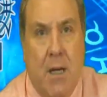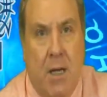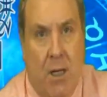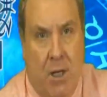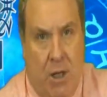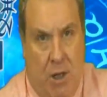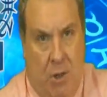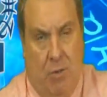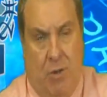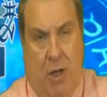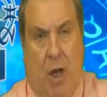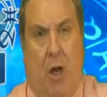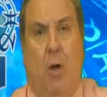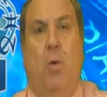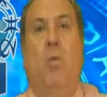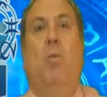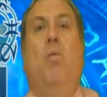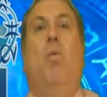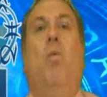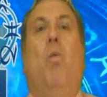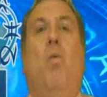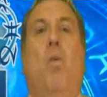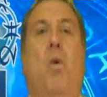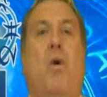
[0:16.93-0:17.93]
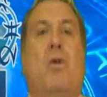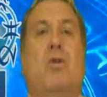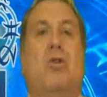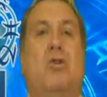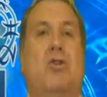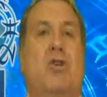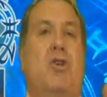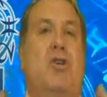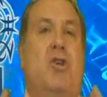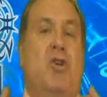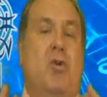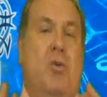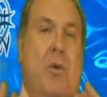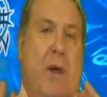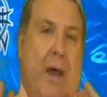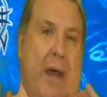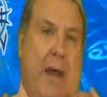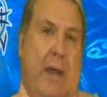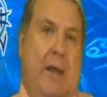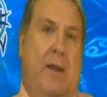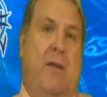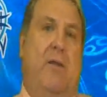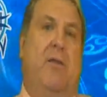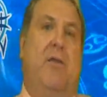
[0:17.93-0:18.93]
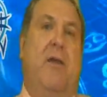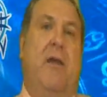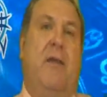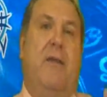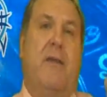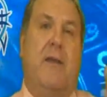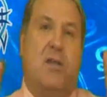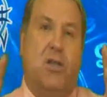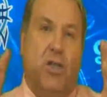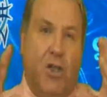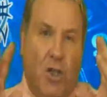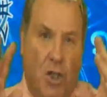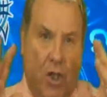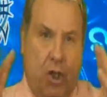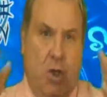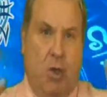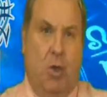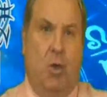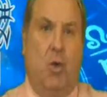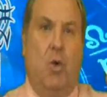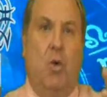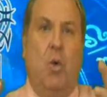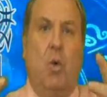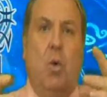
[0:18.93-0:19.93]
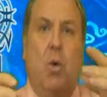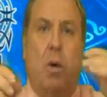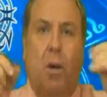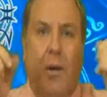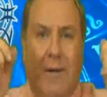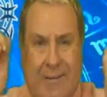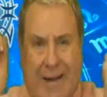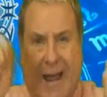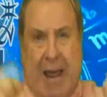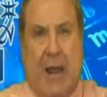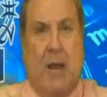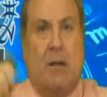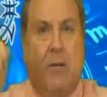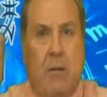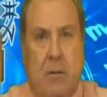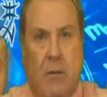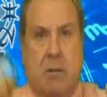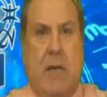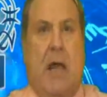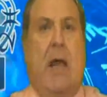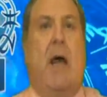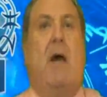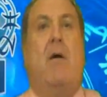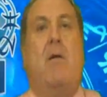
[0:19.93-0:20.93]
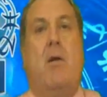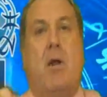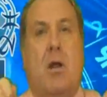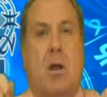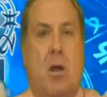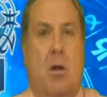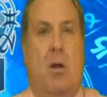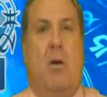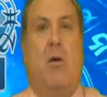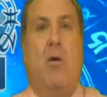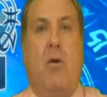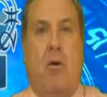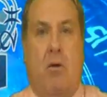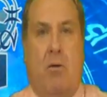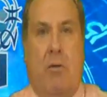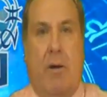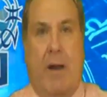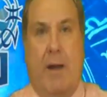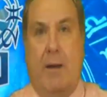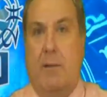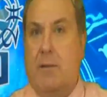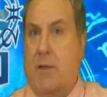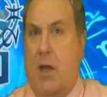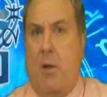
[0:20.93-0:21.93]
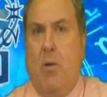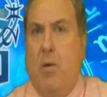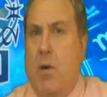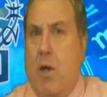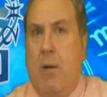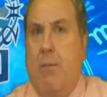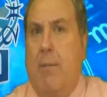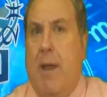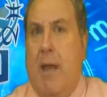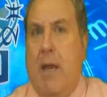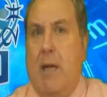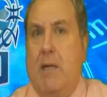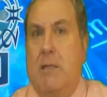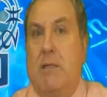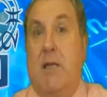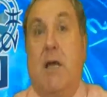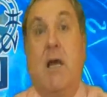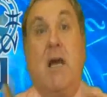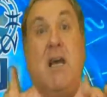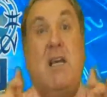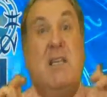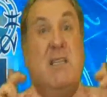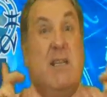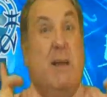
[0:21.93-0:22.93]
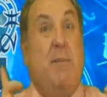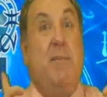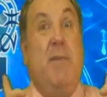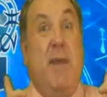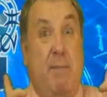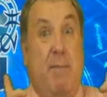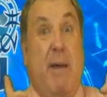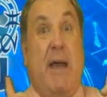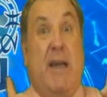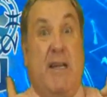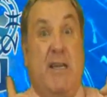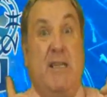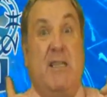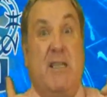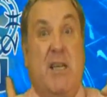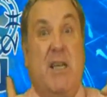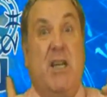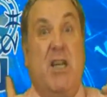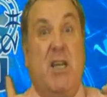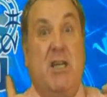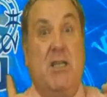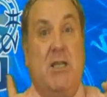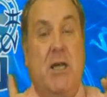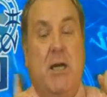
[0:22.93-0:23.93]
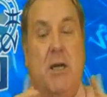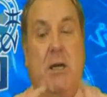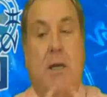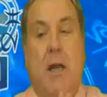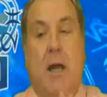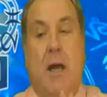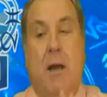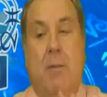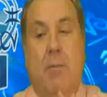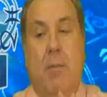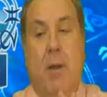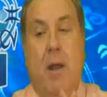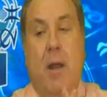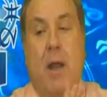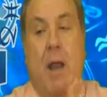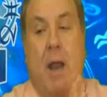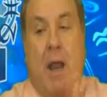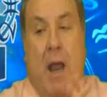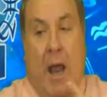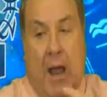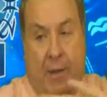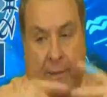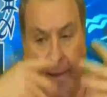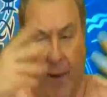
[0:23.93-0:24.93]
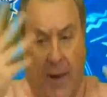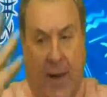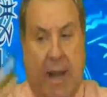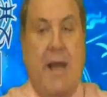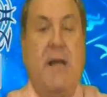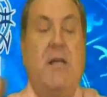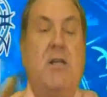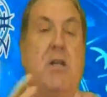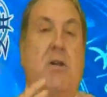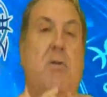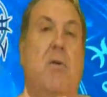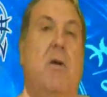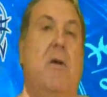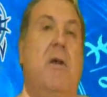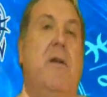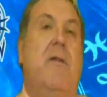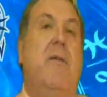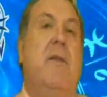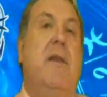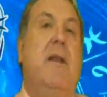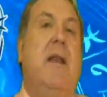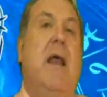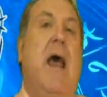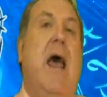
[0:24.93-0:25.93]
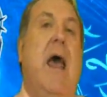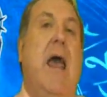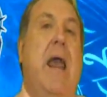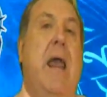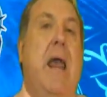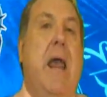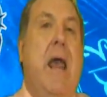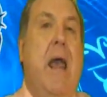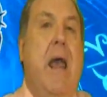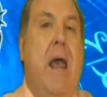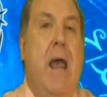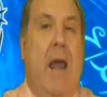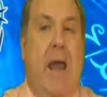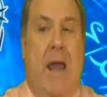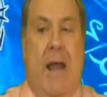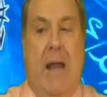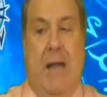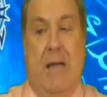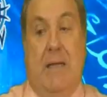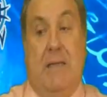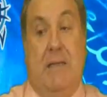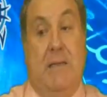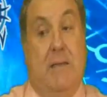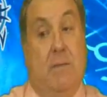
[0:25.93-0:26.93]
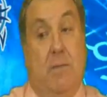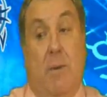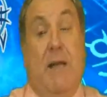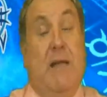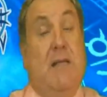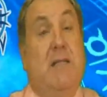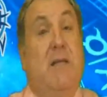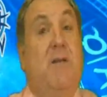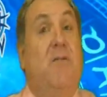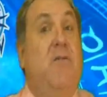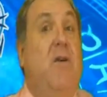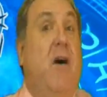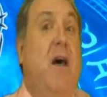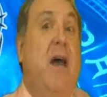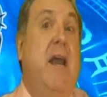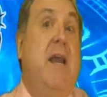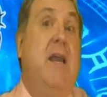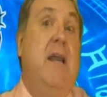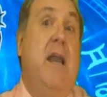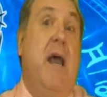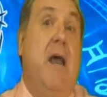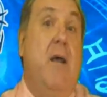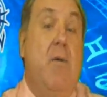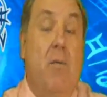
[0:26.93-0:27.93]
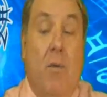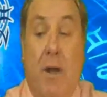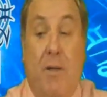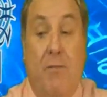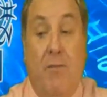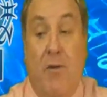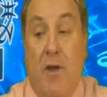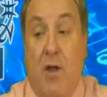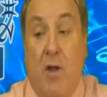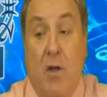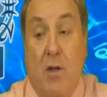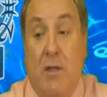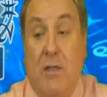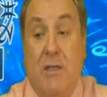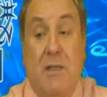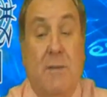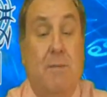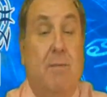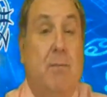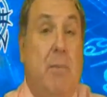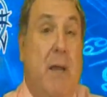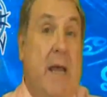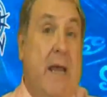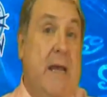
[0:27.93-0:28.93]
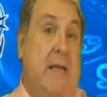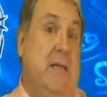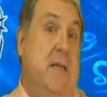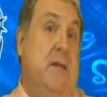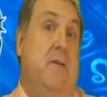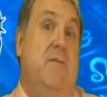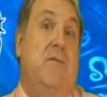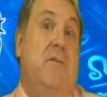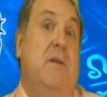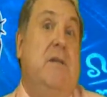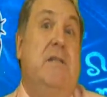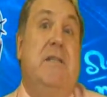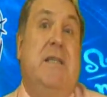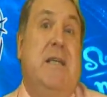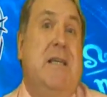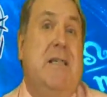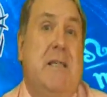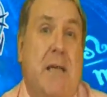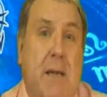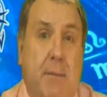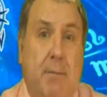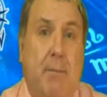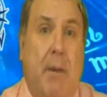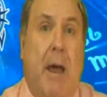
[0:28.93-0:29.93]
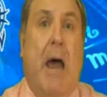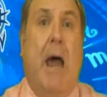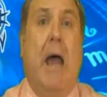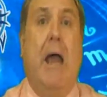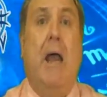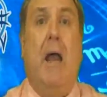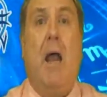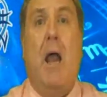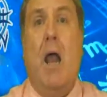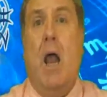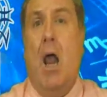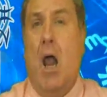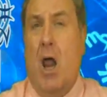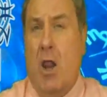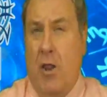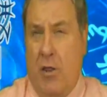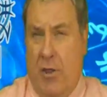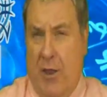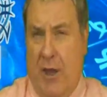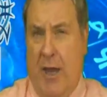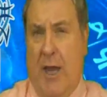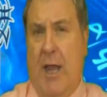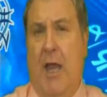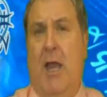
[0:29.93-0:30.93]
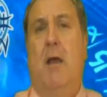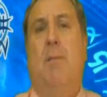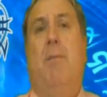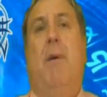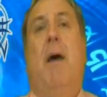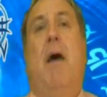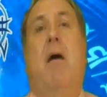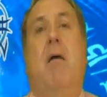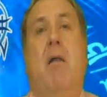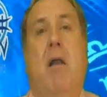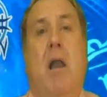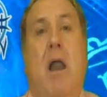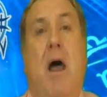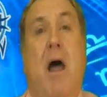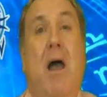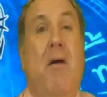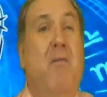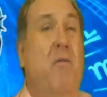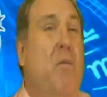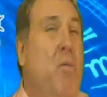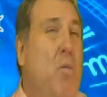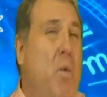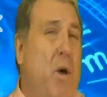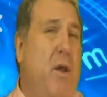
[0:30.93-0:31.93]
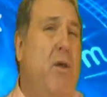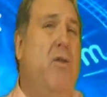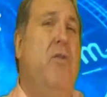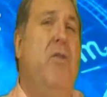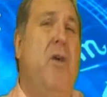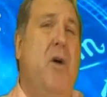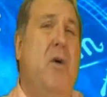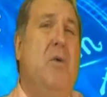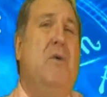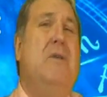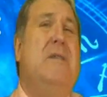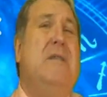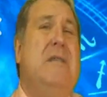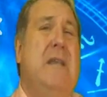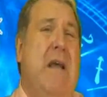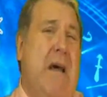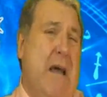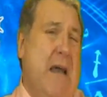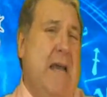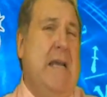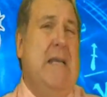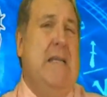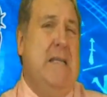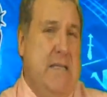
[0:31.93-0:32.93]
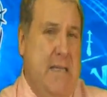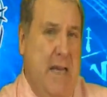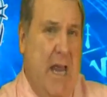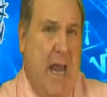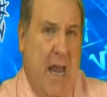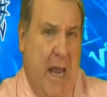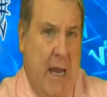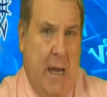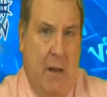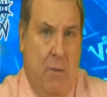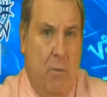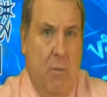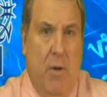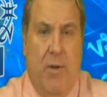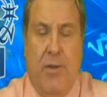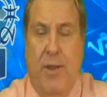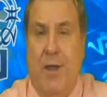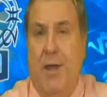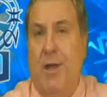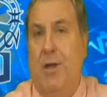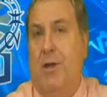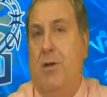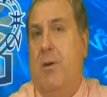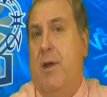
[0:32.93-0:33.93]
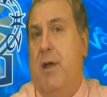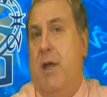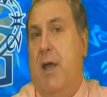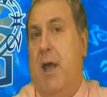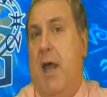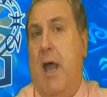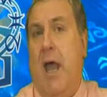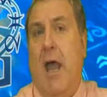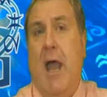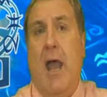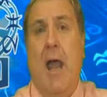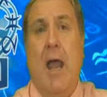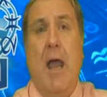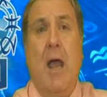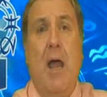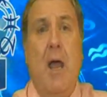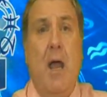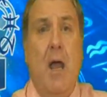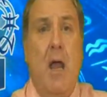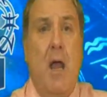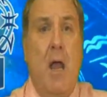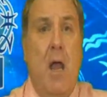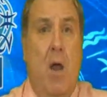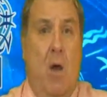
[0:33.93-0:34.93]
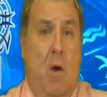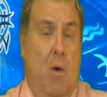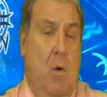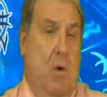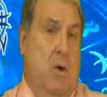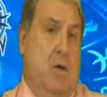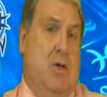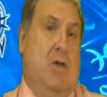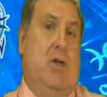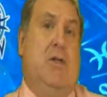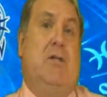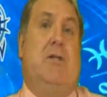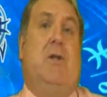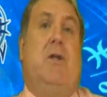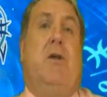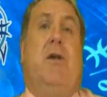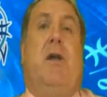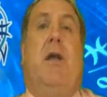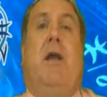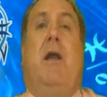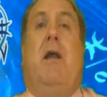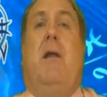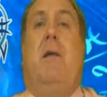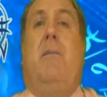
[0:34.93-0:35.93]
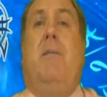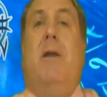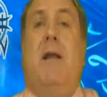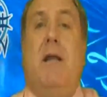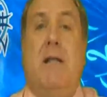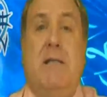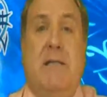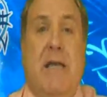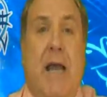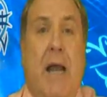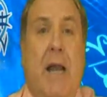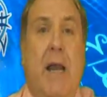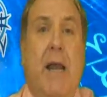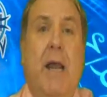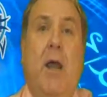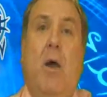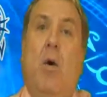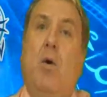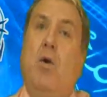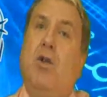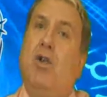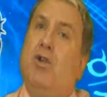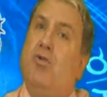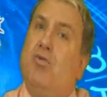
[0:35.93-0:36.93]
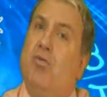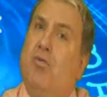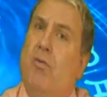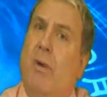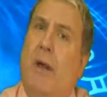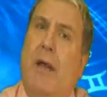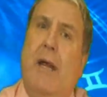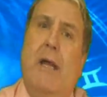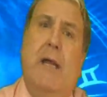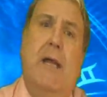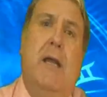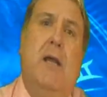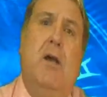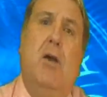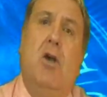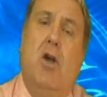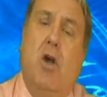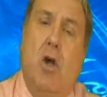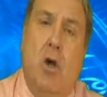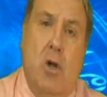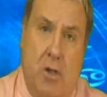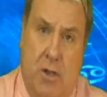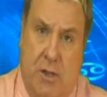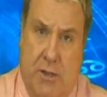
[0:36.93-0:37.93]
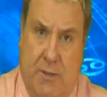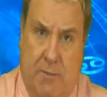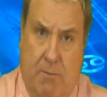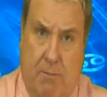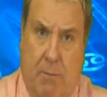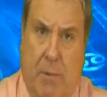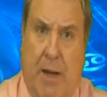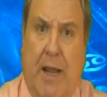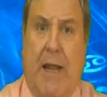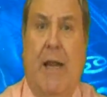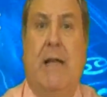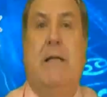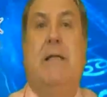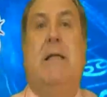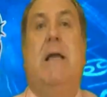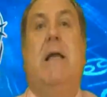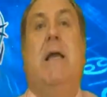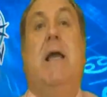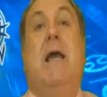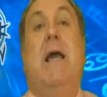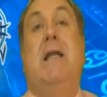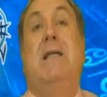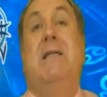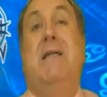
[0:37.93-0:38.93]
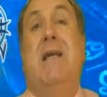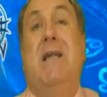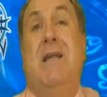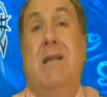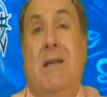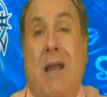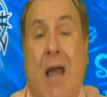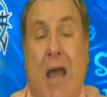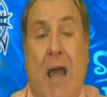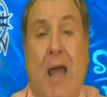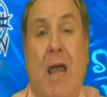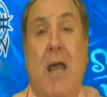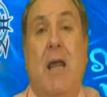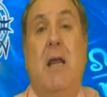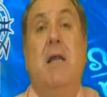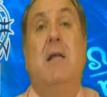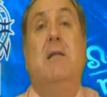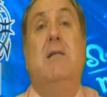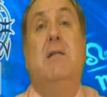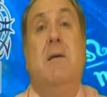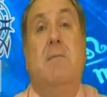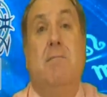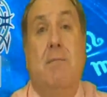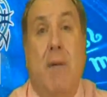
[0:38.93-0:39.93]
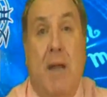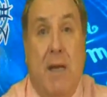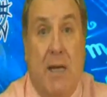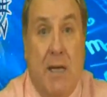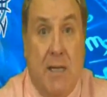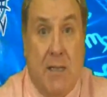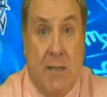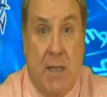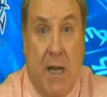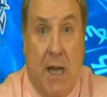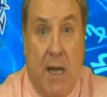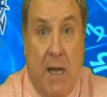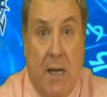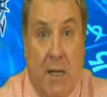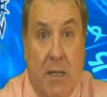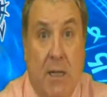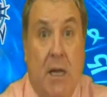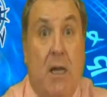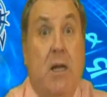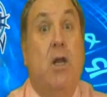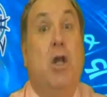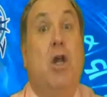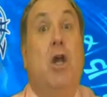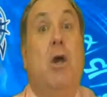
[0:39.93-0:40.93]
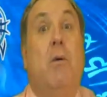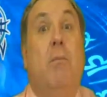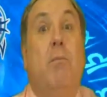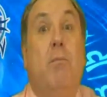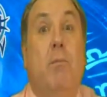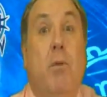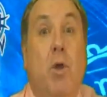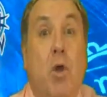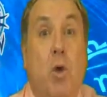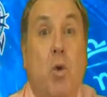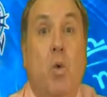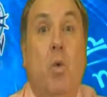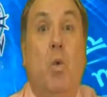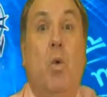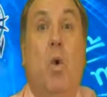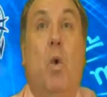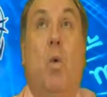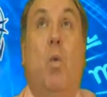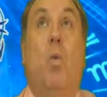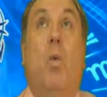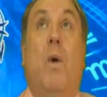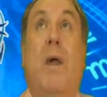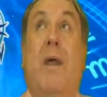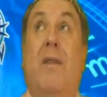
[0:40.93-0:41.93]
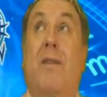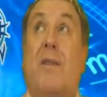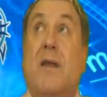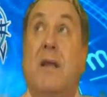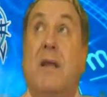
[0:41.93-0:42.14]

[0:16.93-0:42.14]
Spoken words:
You don't want to do anything that's too nailed down and concrete. Don't commit. Something better is going to turn up. And then later on in the day, it's a fine day really for contemplating, for sitting back, thinking about life. One of those nights in, whether you're doing your hair or just looking at a bit of telly or just reading and contemplating. It's a day to meditate and commune with